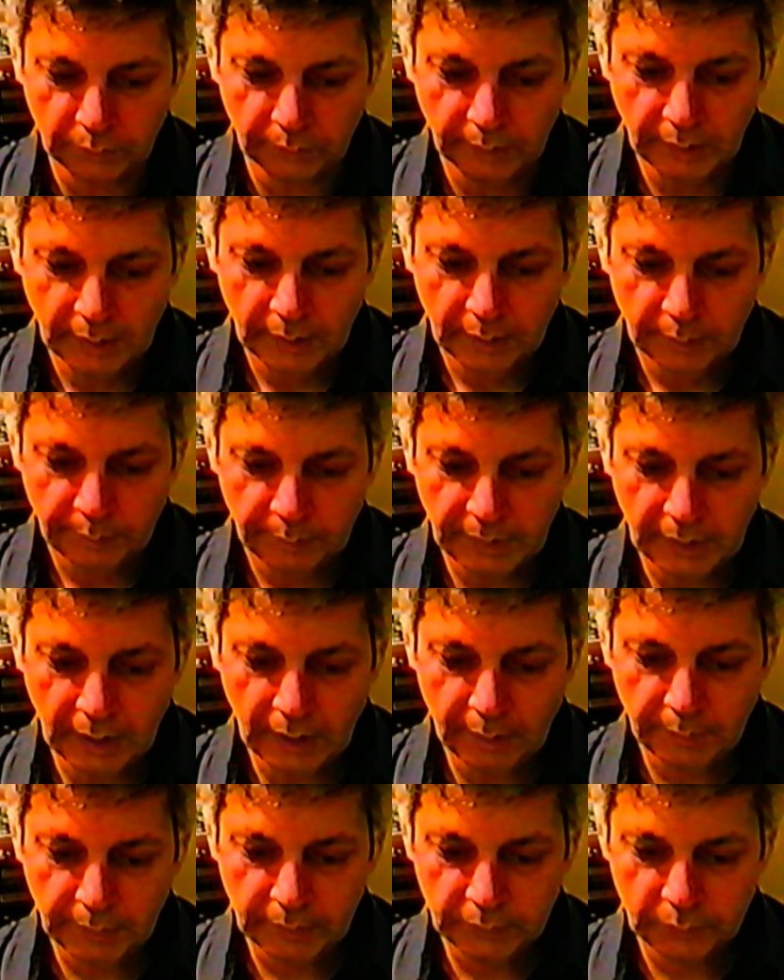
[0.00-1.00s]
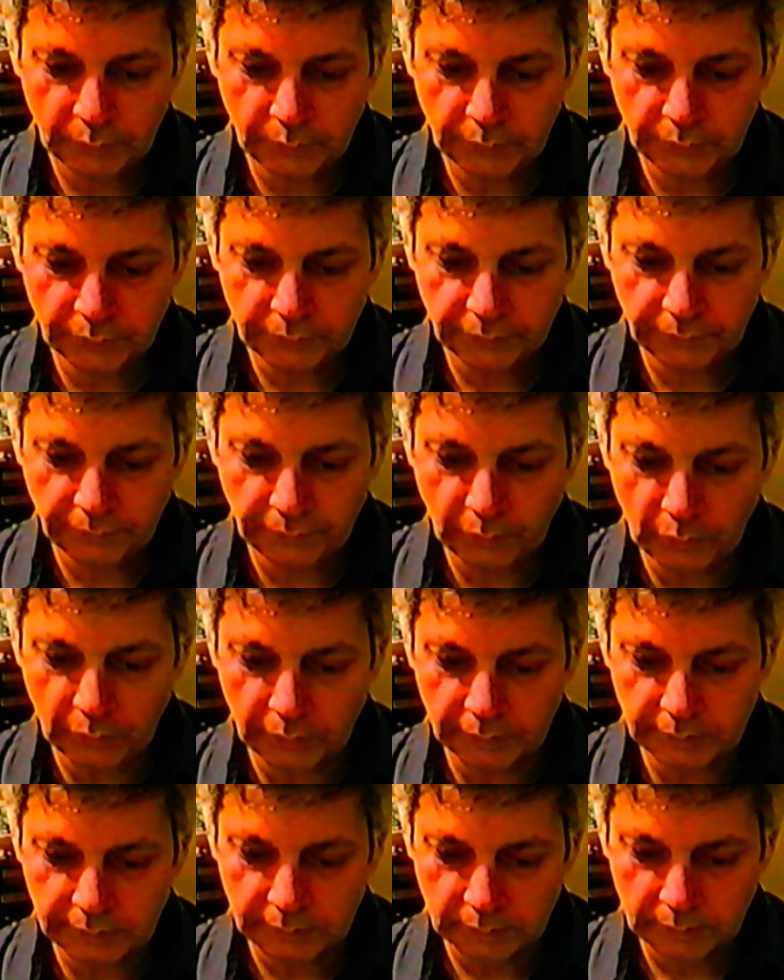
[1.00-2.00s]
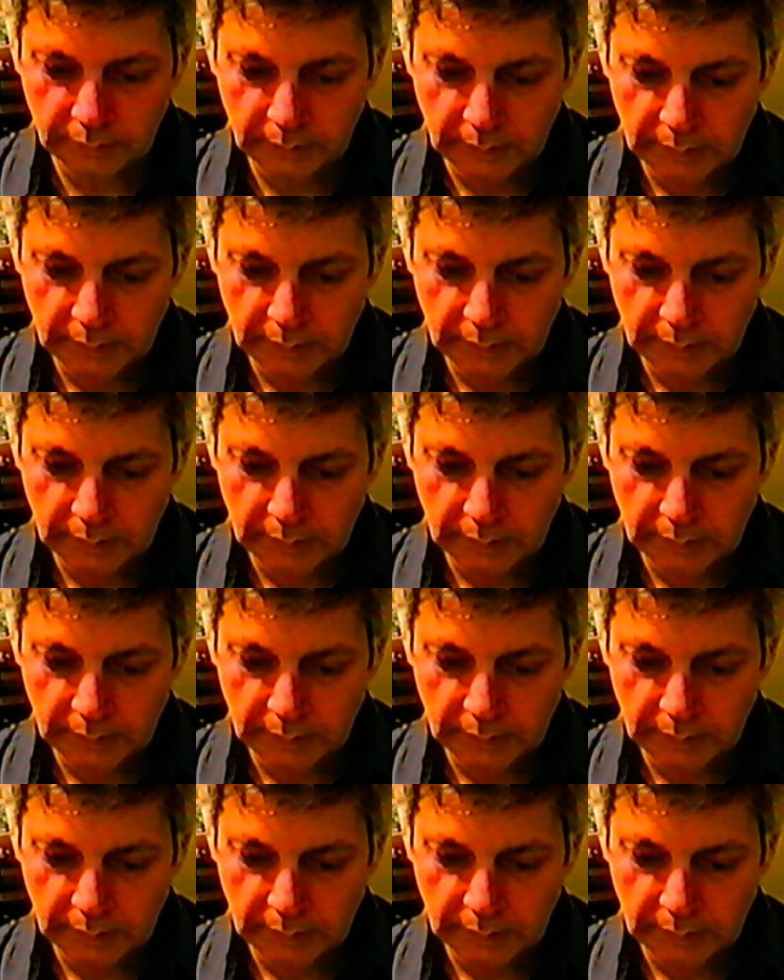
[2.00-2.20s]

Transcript: to be able to use force